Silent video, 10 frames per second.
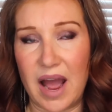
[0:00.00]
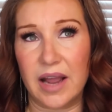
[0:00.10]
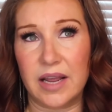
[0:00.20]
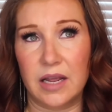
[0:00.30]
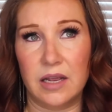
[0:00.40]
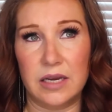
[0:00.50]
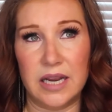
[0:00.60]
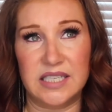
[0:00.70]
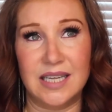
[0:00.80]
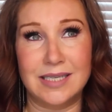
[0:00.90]
back,
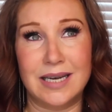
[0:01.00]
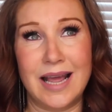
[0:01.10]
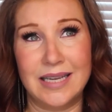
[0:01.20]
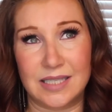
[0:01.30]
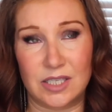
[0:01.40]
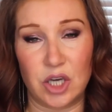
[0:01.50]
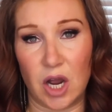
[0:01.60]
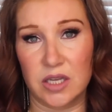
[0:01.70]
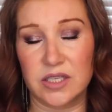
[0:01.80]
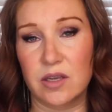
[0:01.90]
yes, there's less
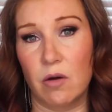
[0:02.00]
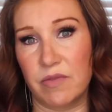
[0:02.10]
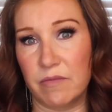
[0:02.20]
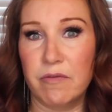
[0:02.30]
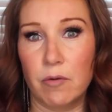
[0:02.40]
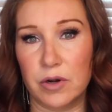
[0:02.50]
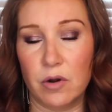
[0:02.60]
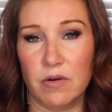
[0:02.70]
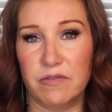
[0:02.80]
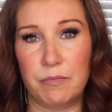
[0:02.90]
chance of them
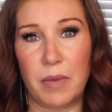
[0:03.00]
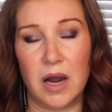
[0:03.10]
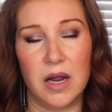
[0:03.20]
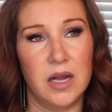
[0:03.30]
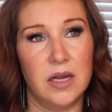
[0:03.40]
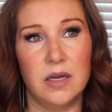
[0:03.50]
falling off, but